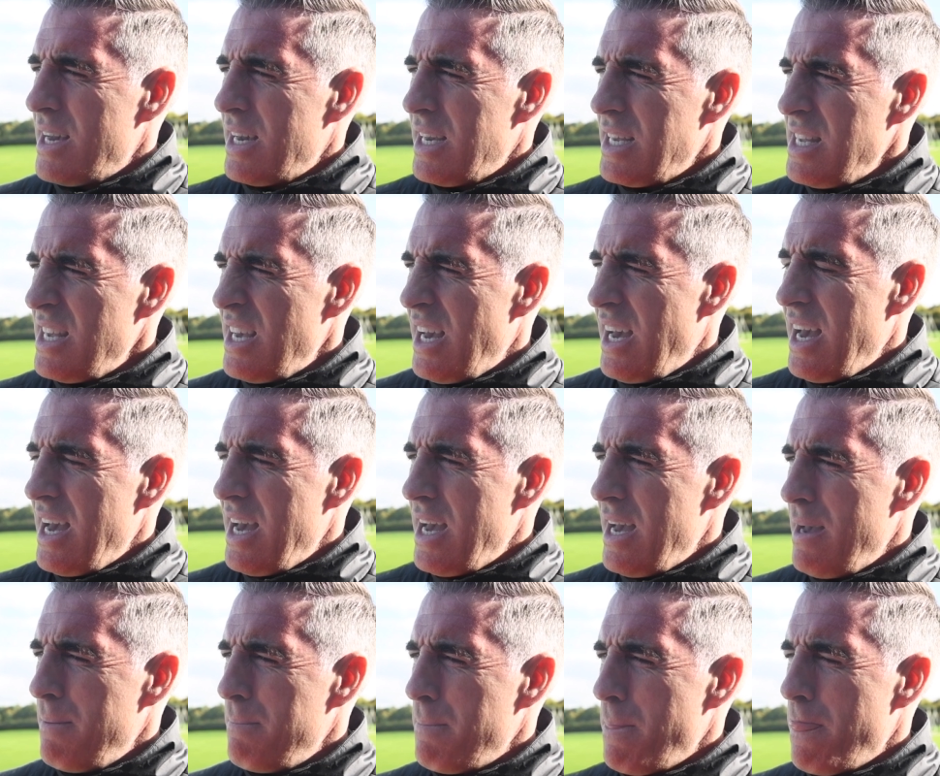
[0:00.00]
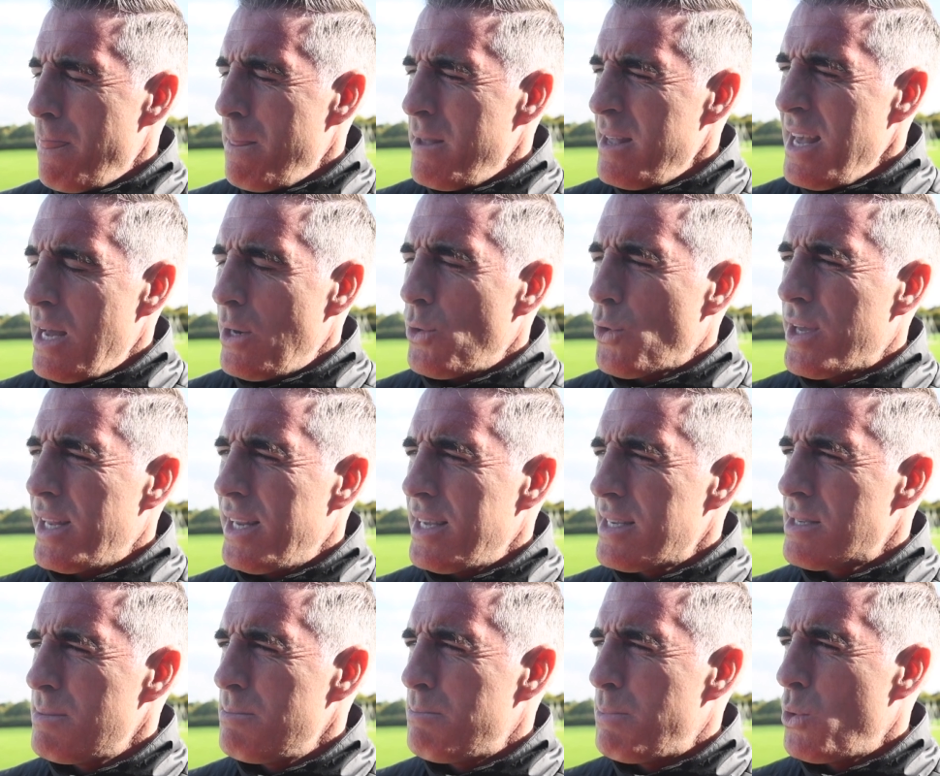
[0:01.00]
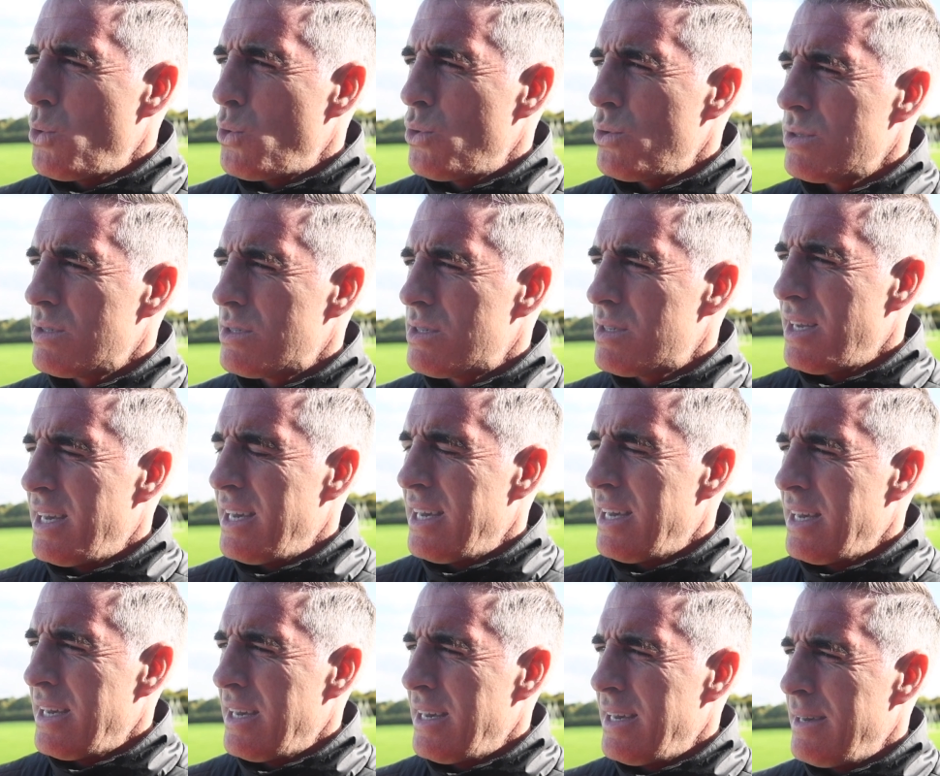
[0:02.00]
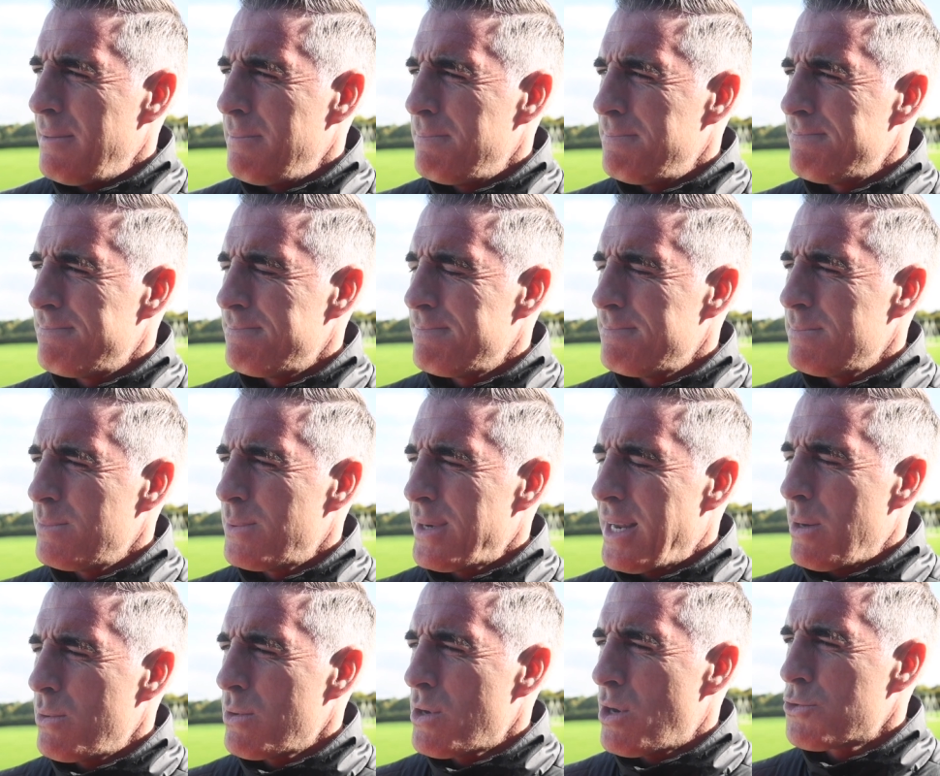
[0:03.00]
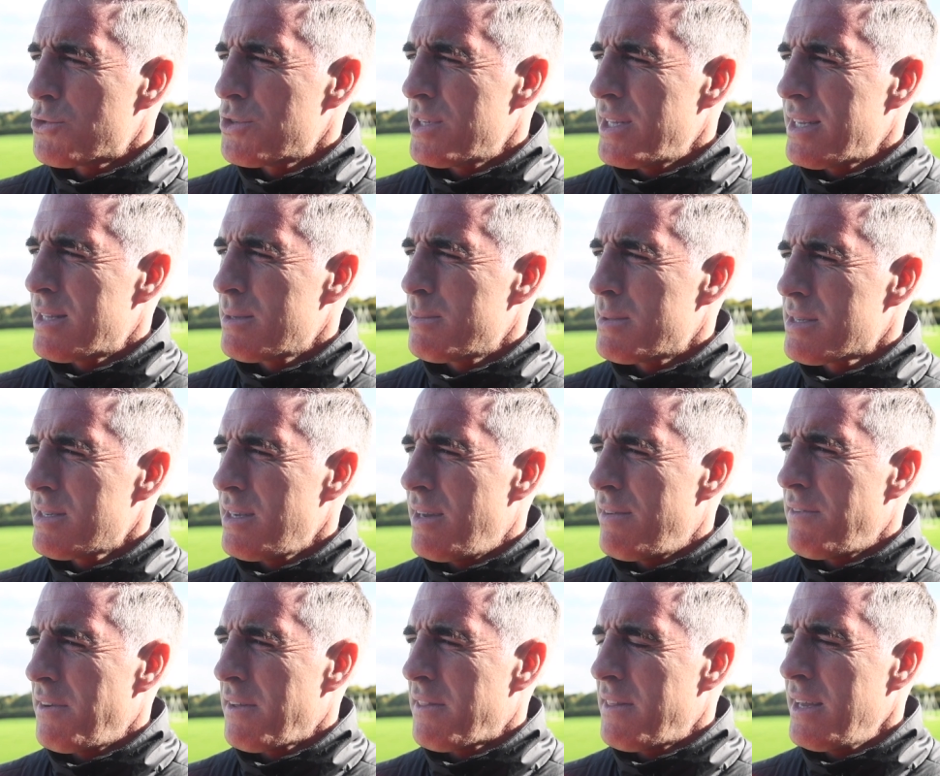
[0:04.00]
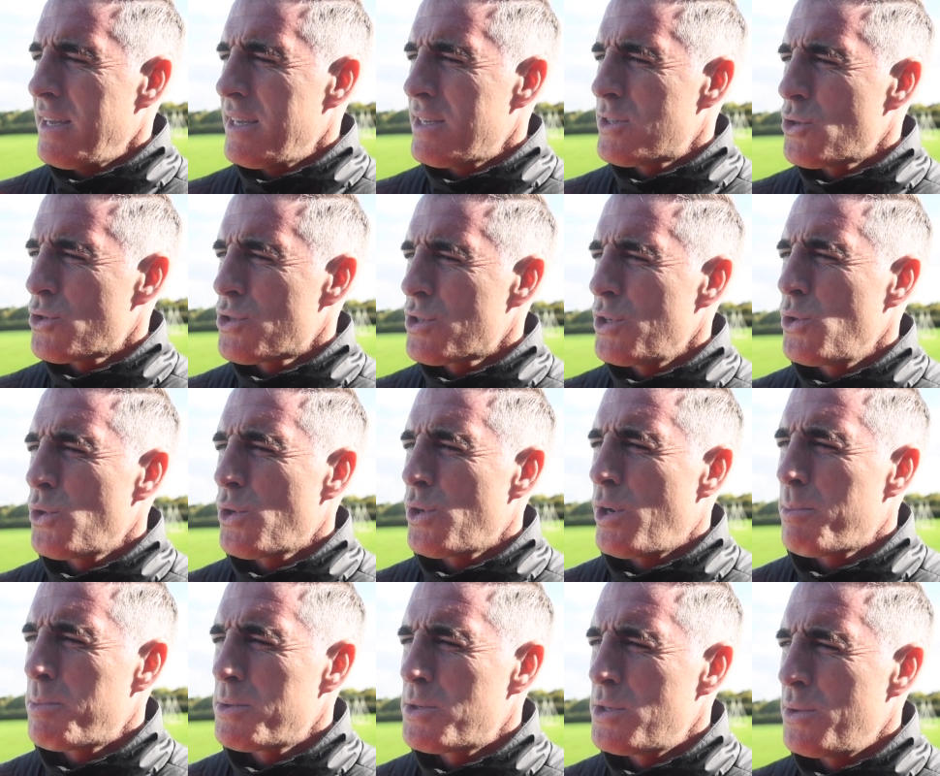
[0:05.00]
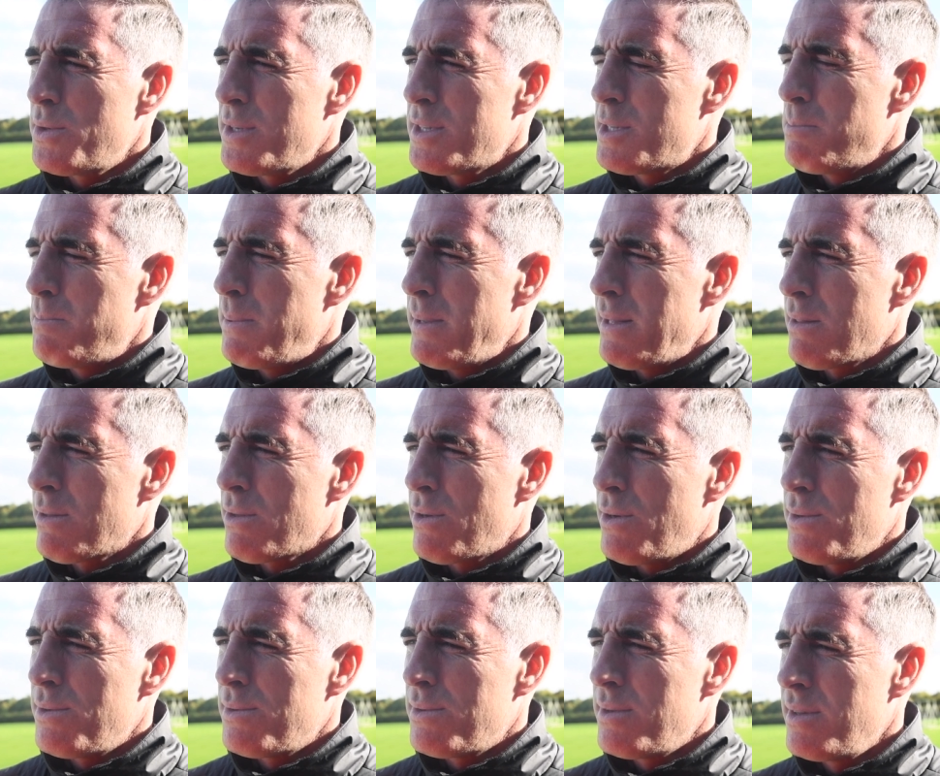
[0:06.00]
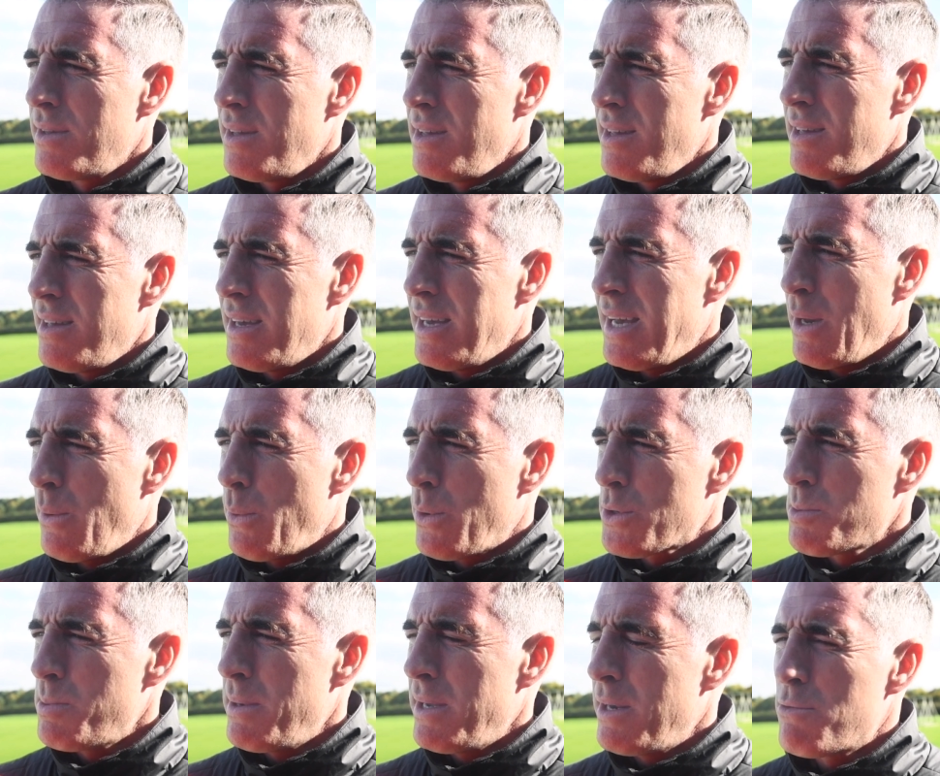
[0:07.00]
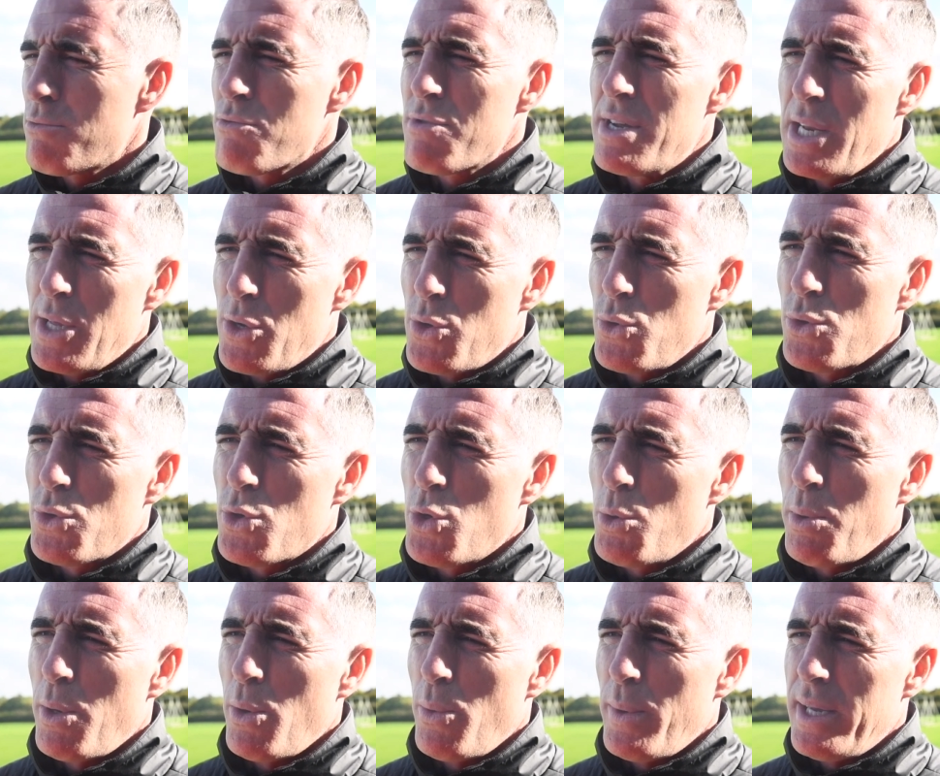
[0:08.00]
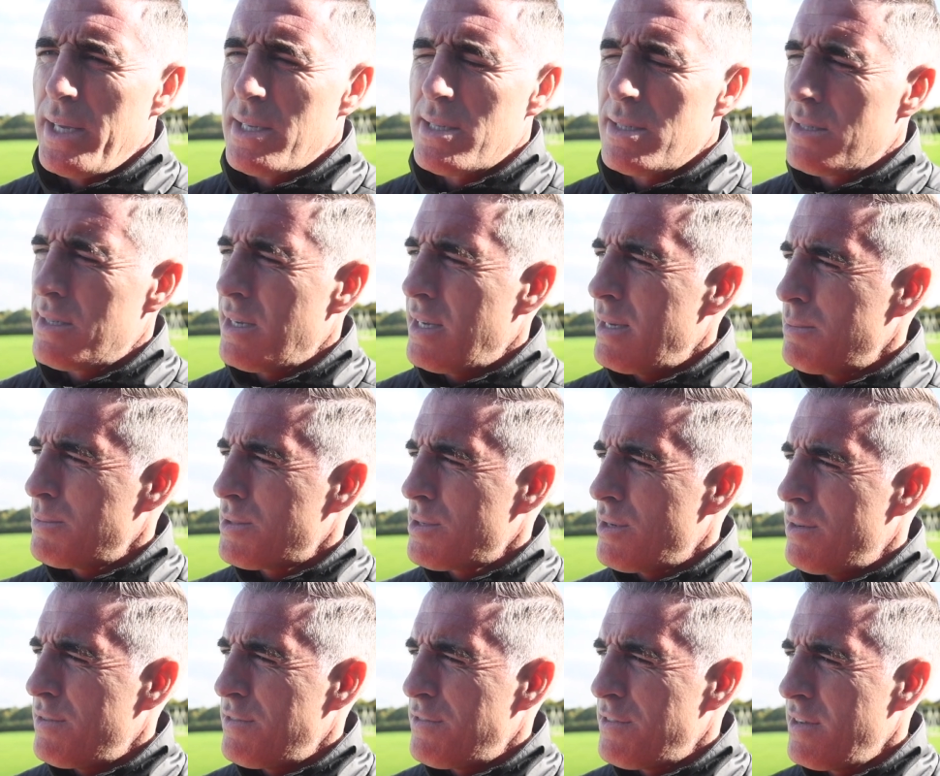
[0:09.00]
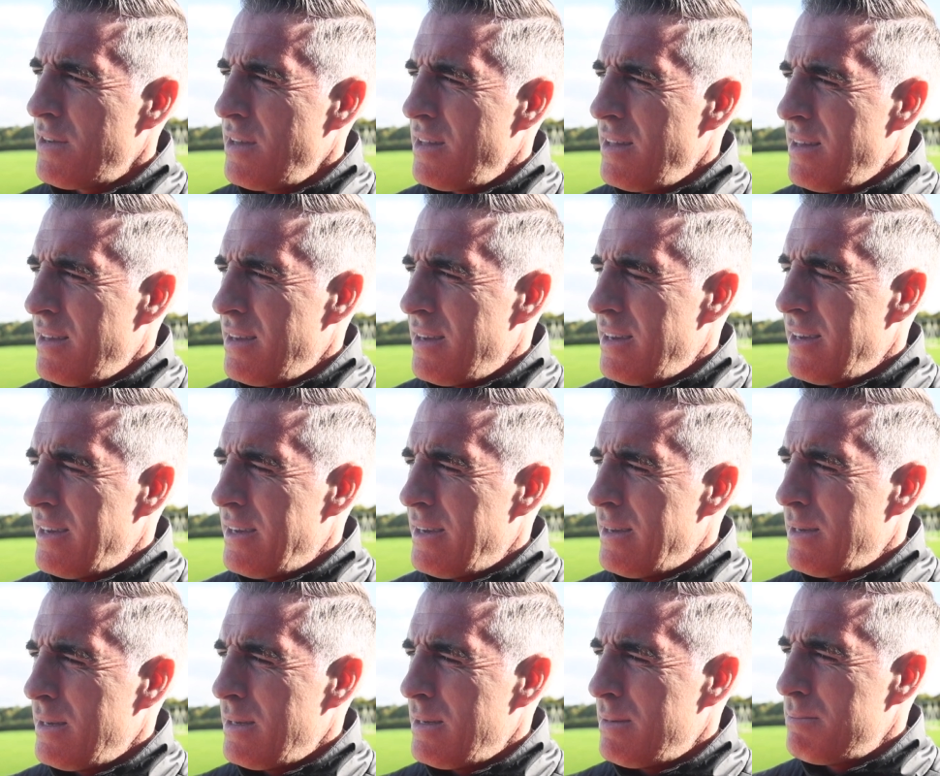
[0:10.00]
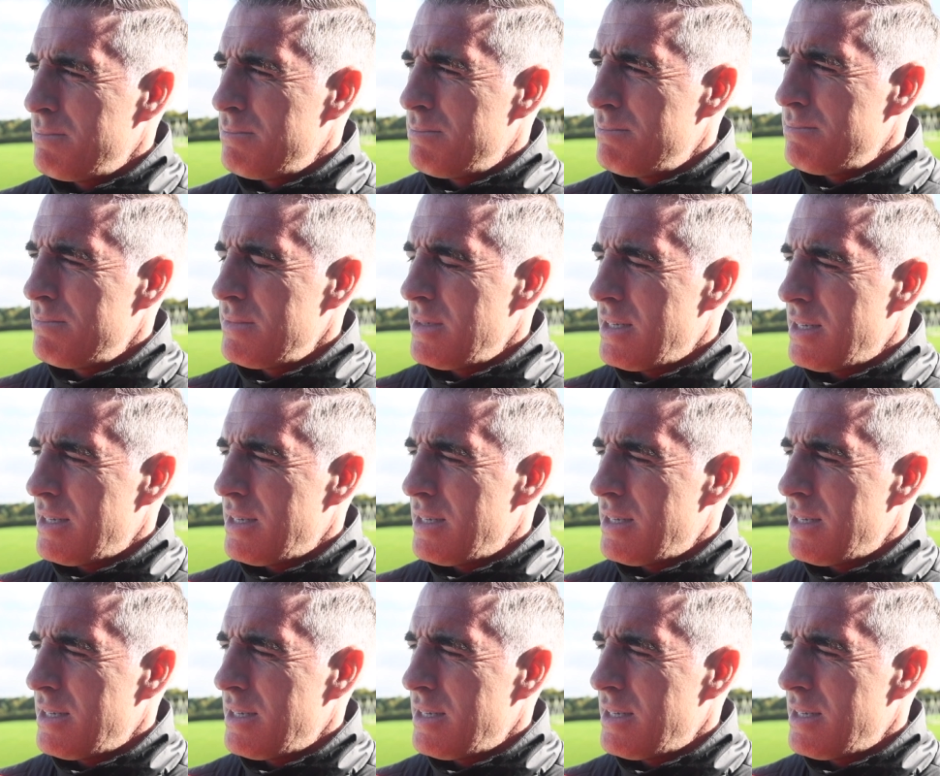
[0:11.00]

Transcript: Yeah, look, it is important. Without contradicting myself, I think it's just another opportunity to build on what's been a really good couple of weeks in terms of drawn